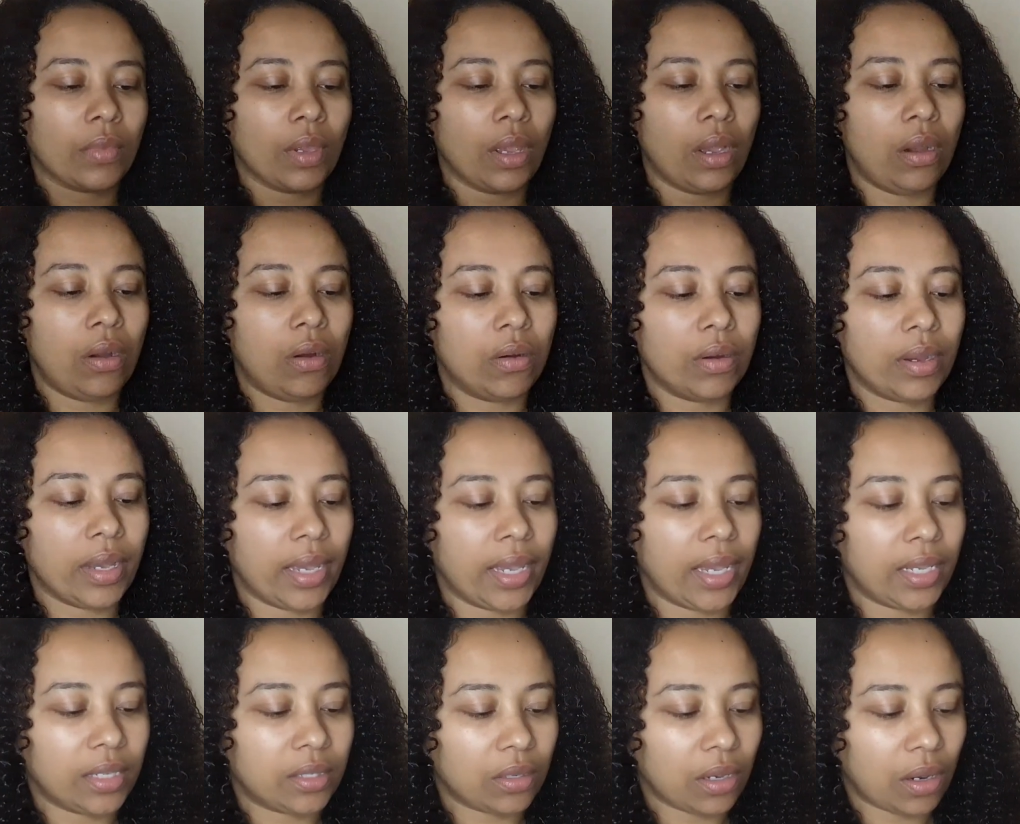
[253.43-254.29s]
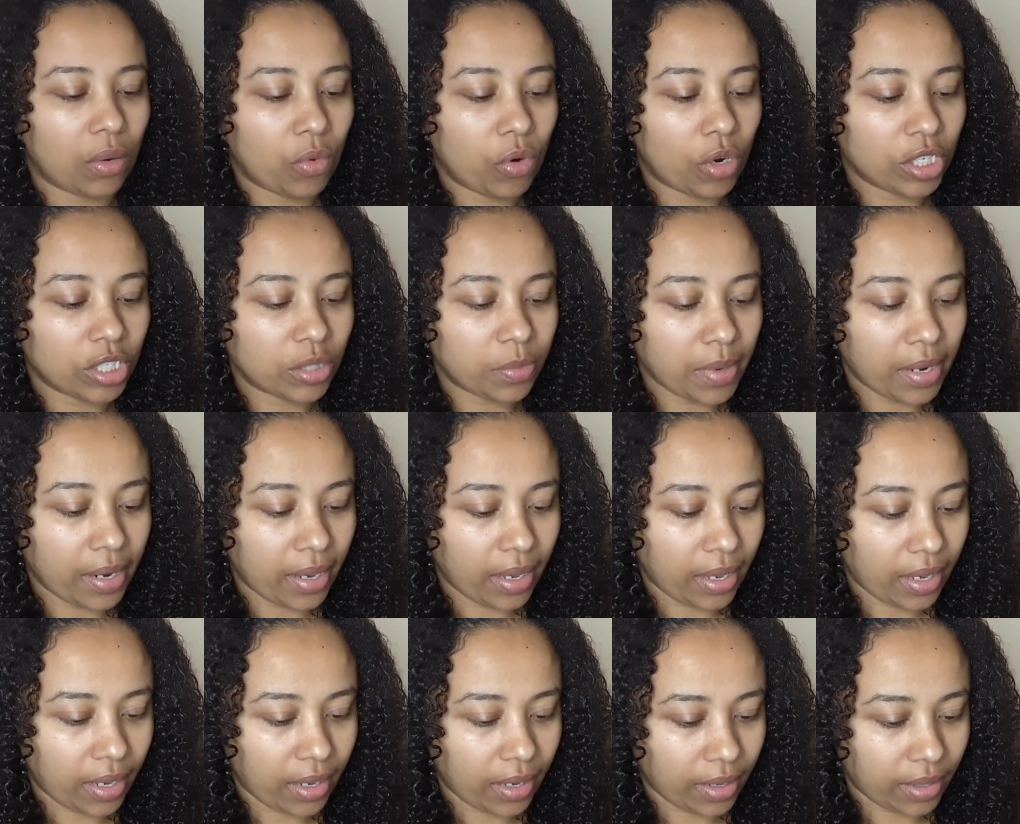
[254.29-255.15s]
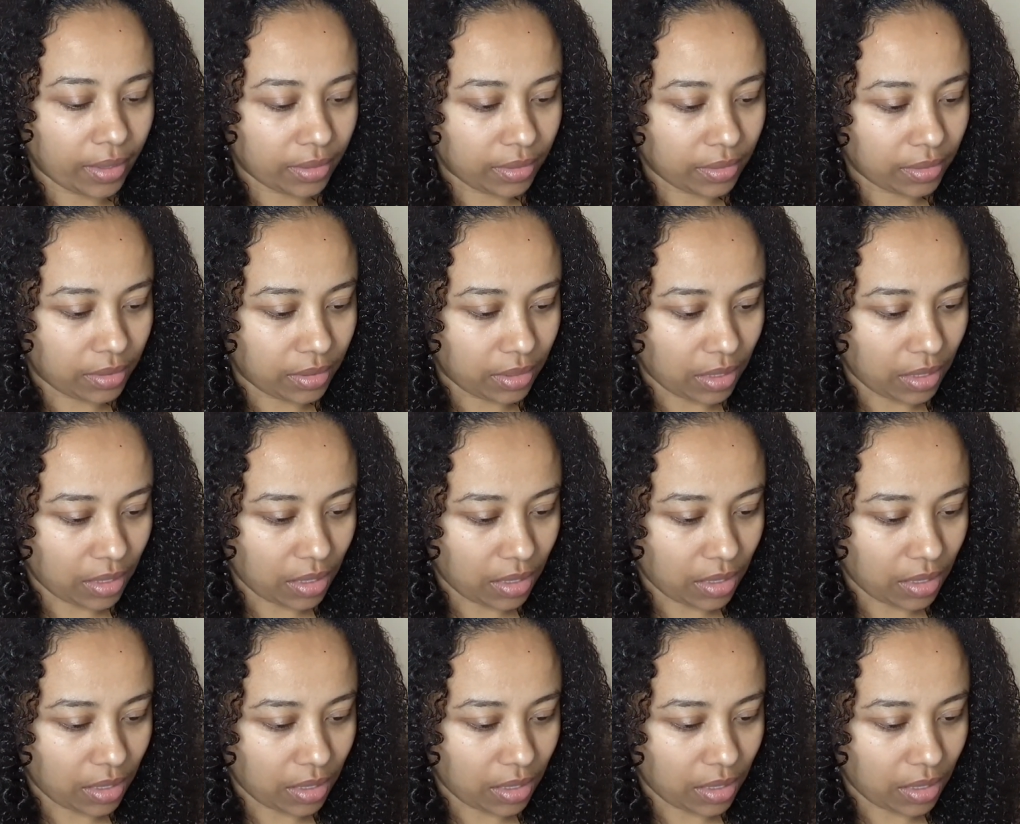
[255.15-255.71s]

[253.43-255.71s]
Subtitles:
Okay, so I washed my hands.